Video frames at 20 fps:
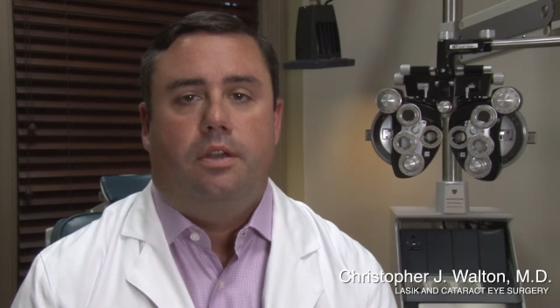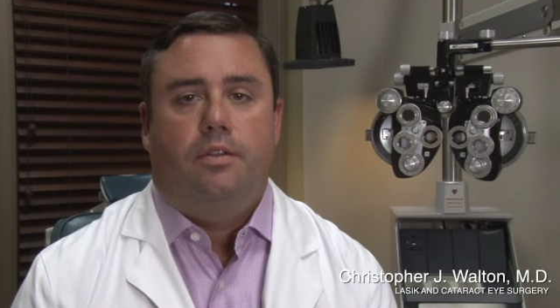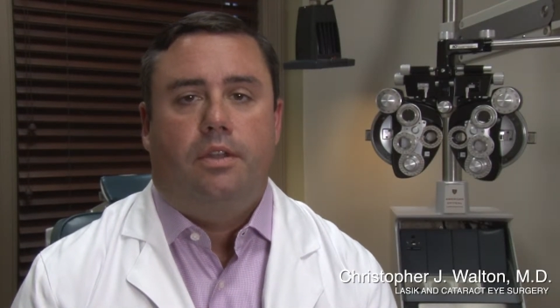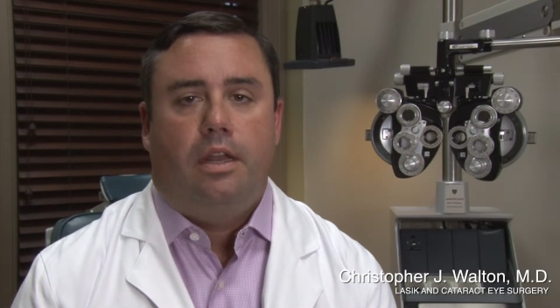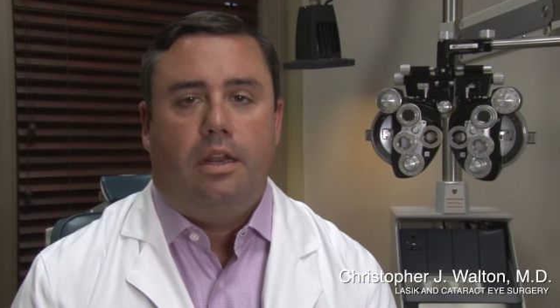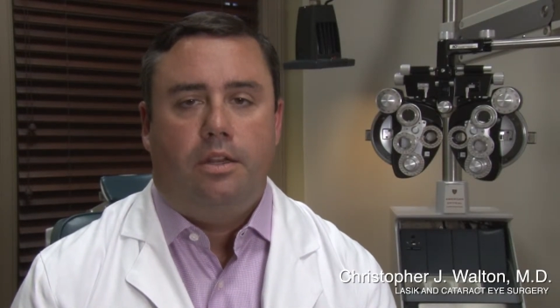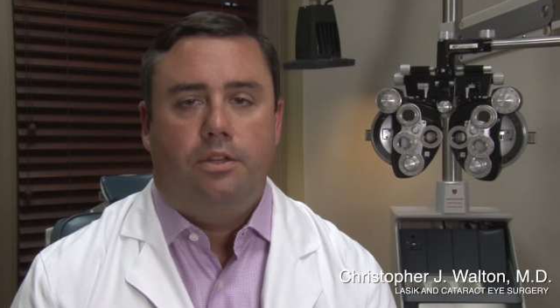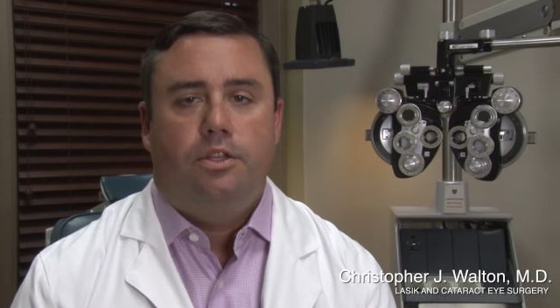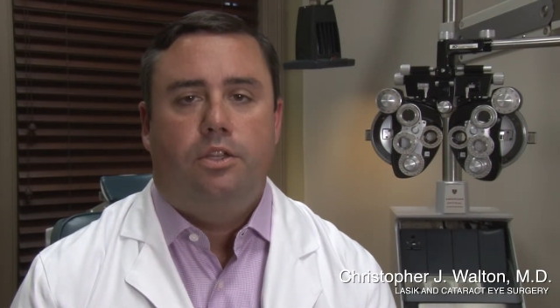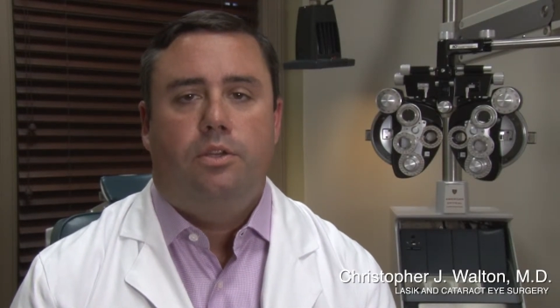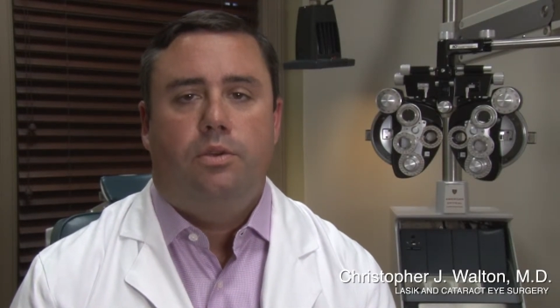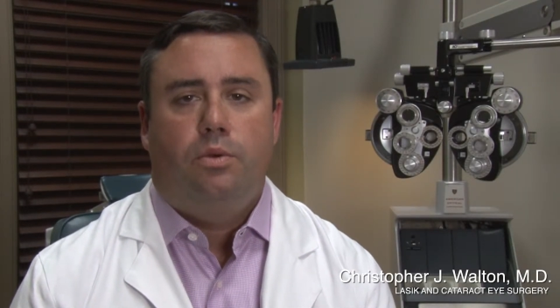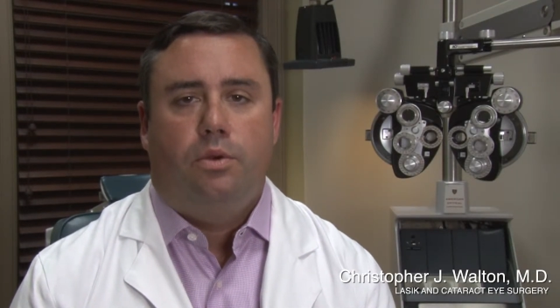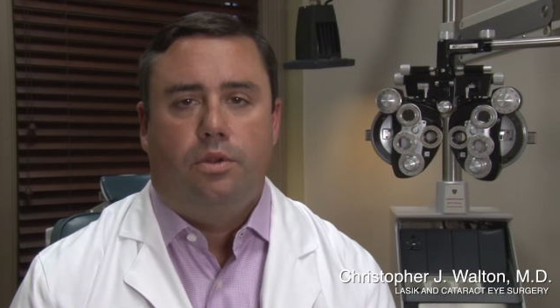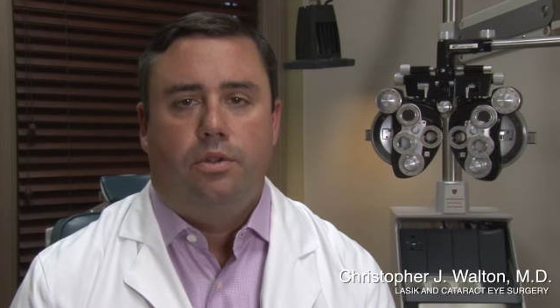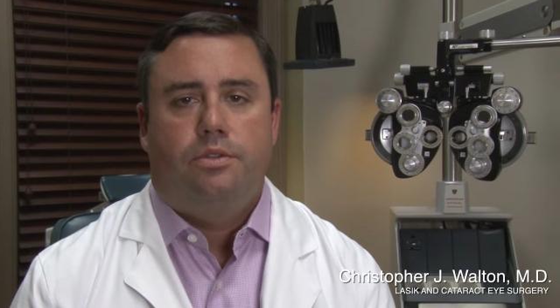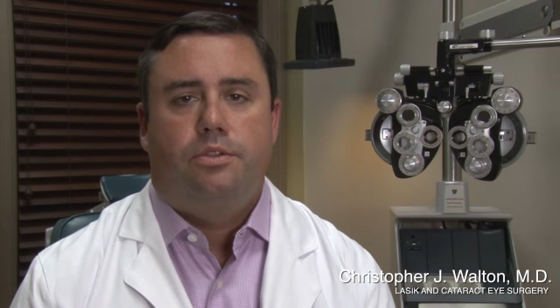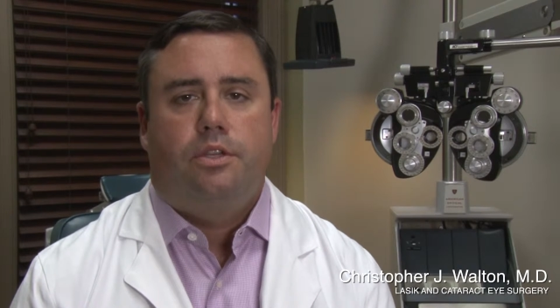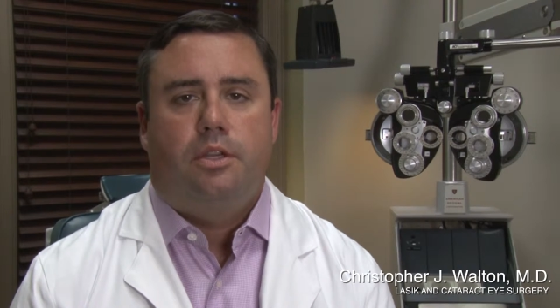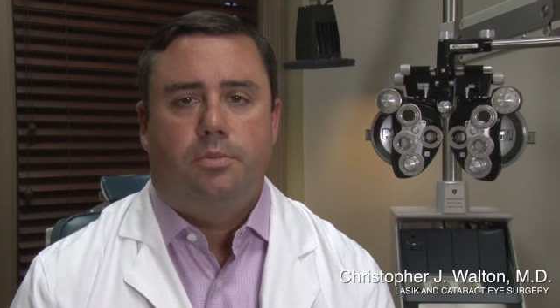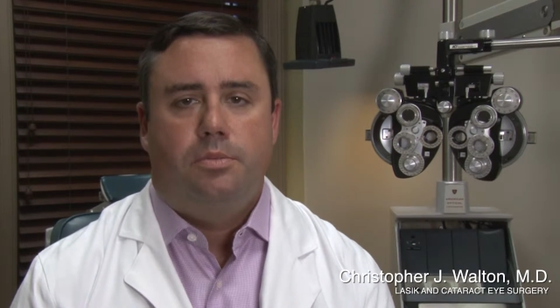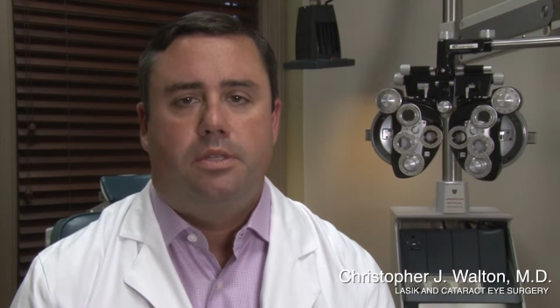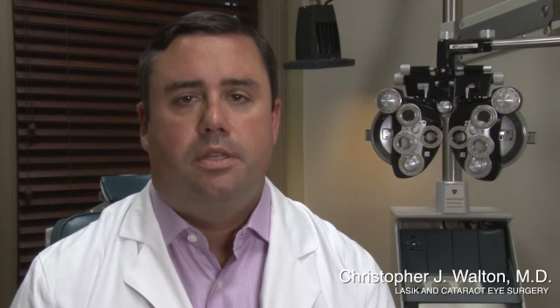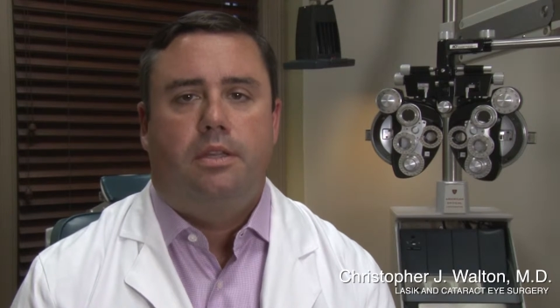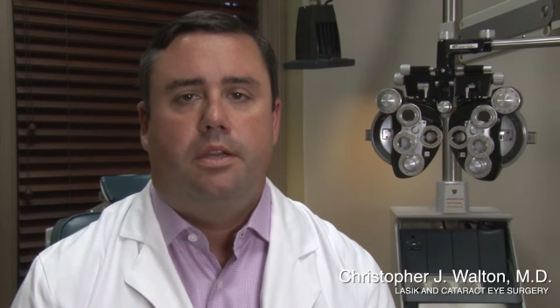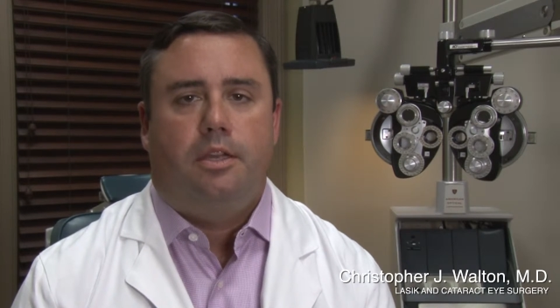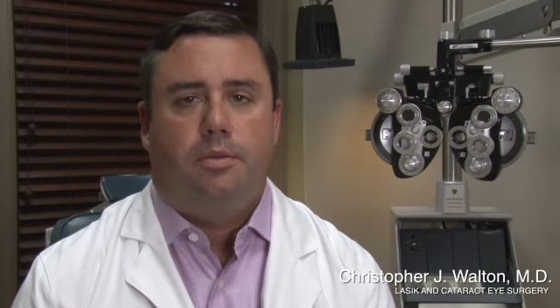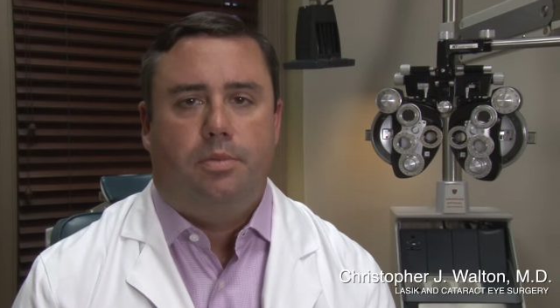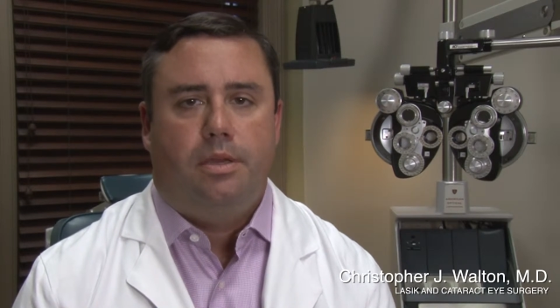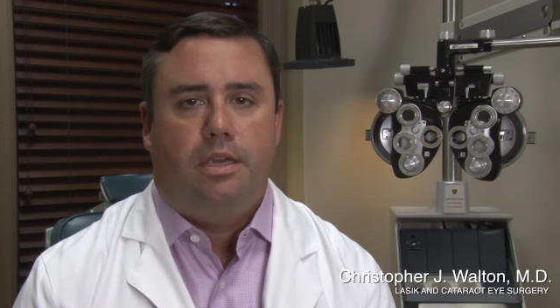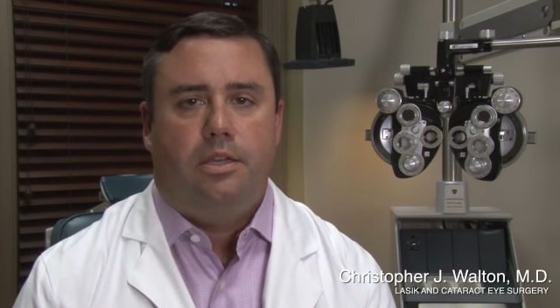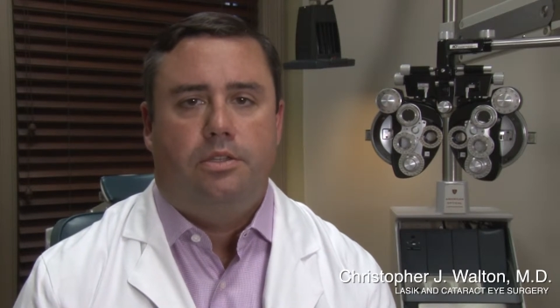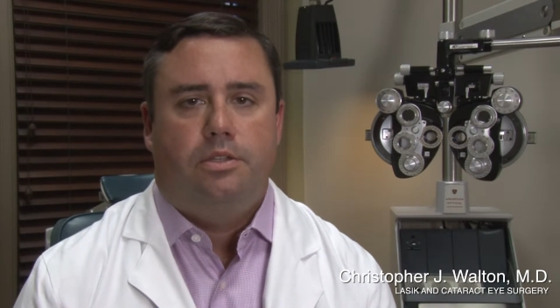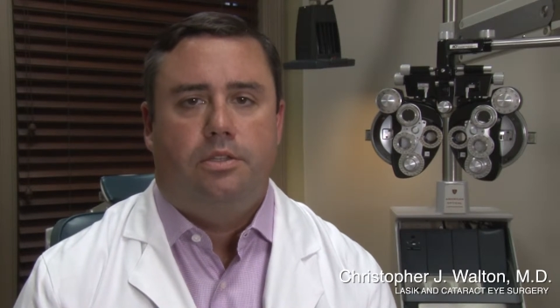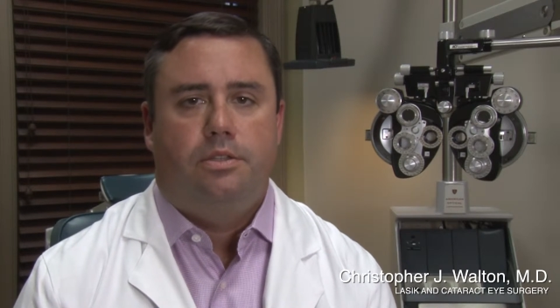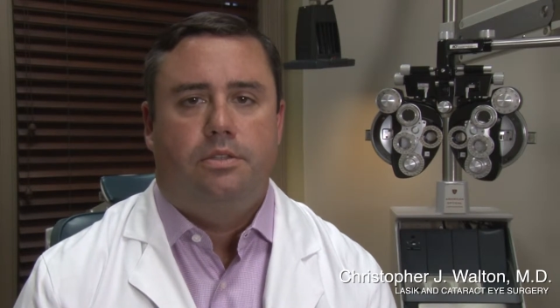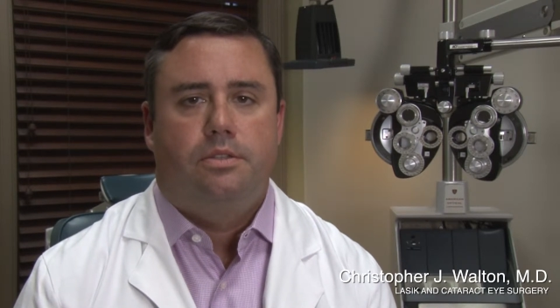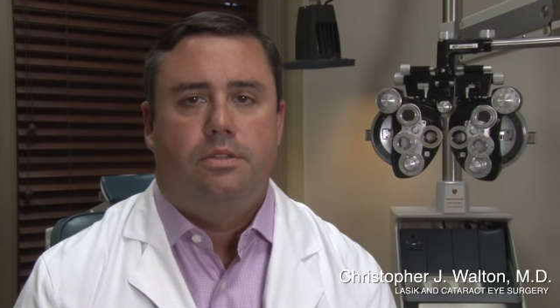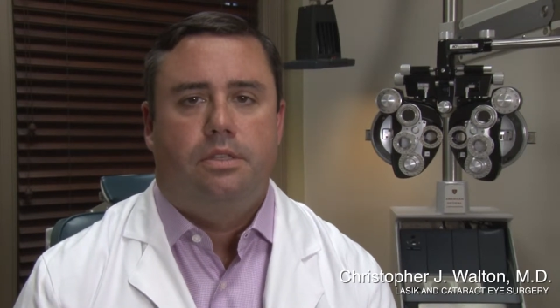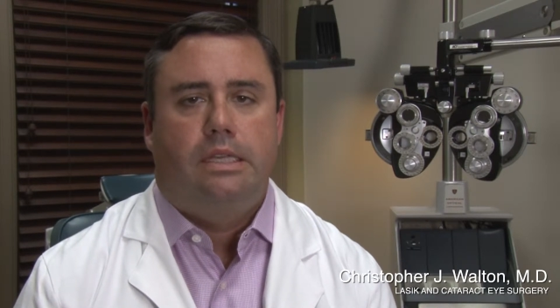that I do on some select
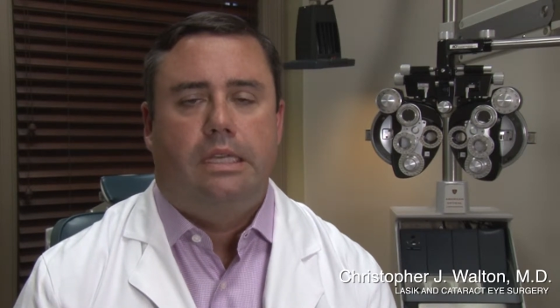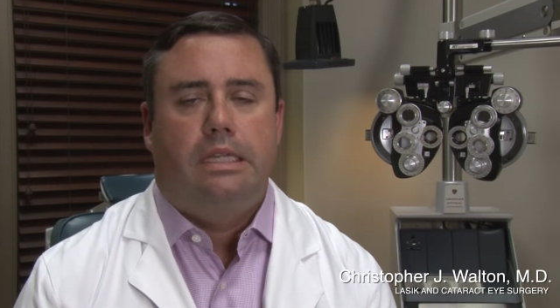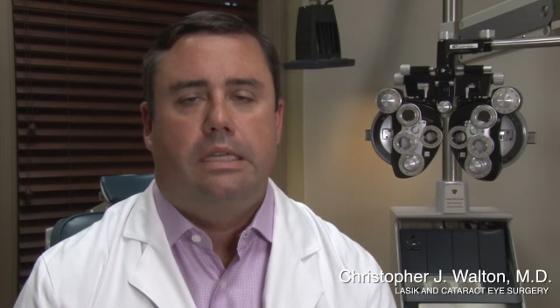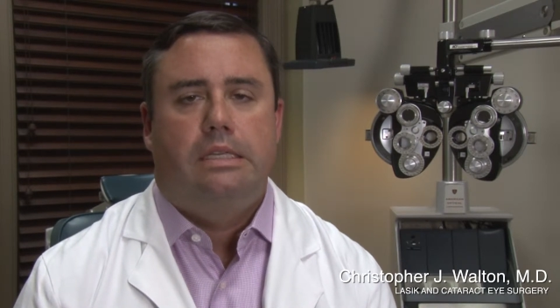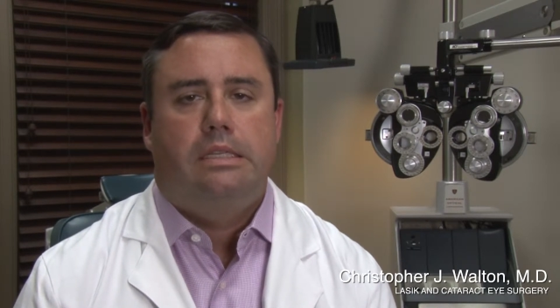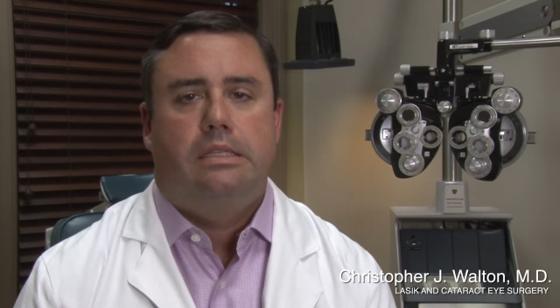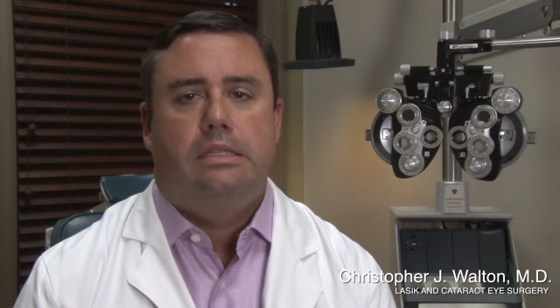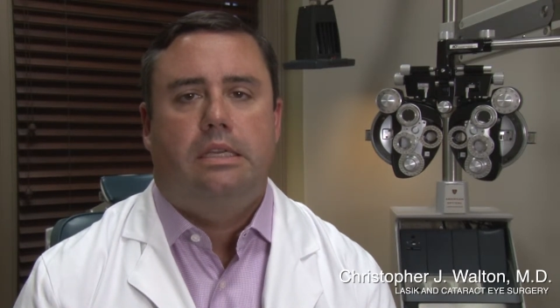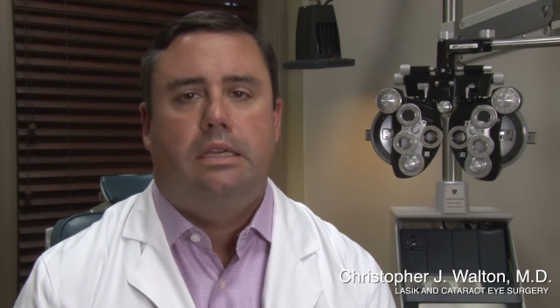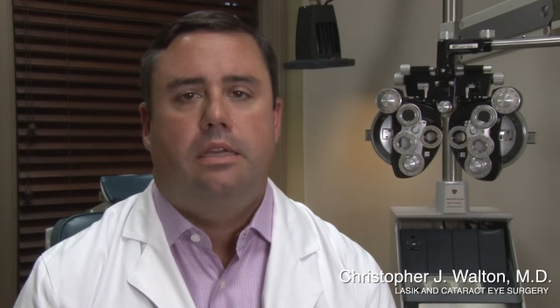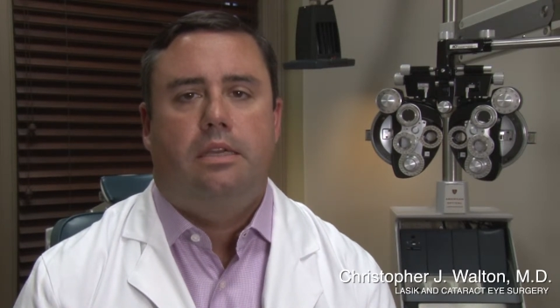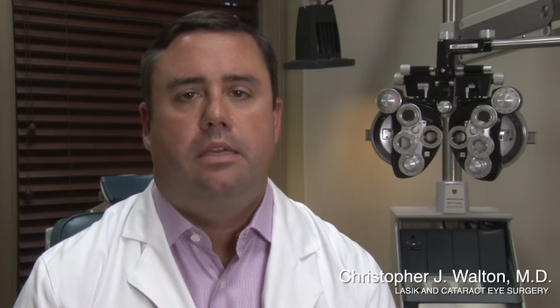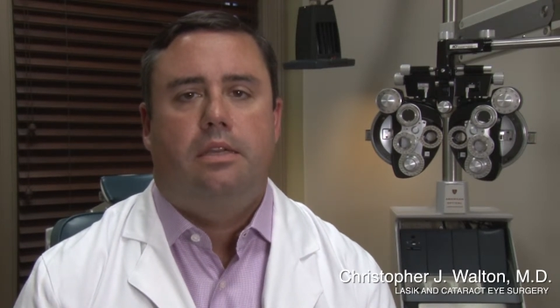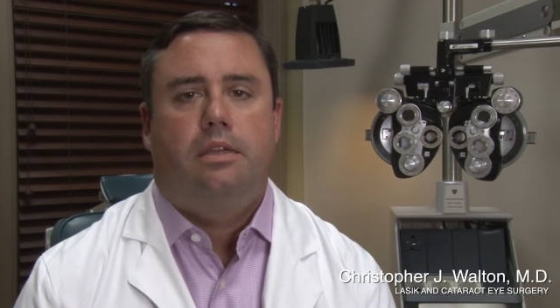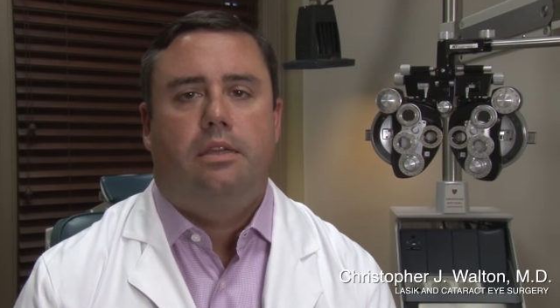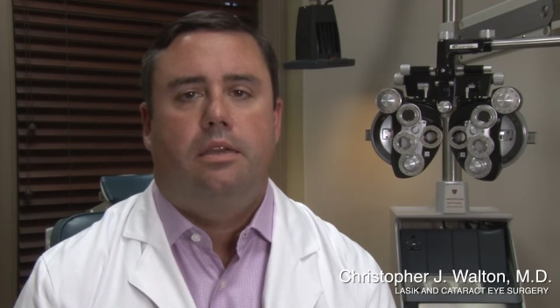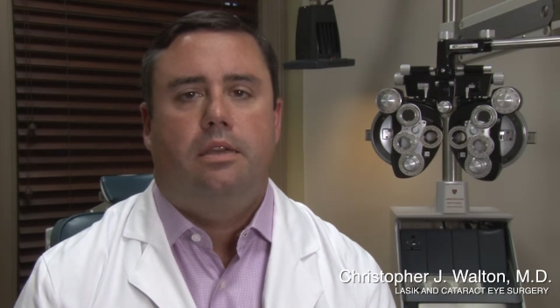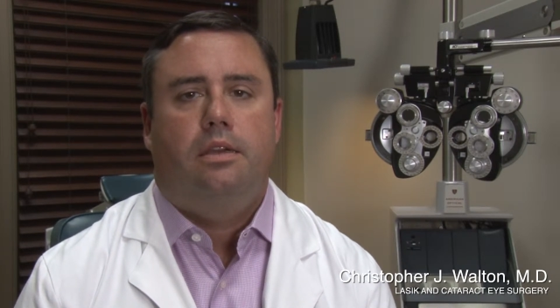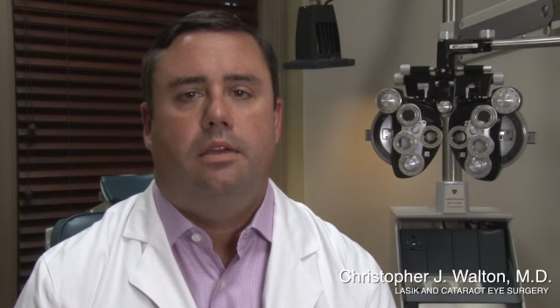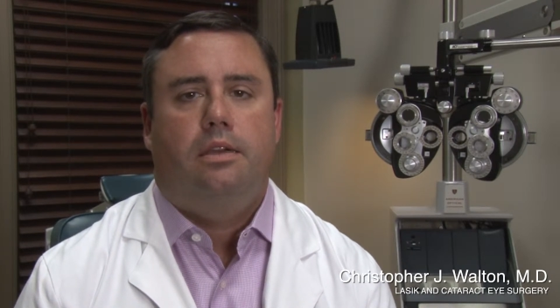patients. It is a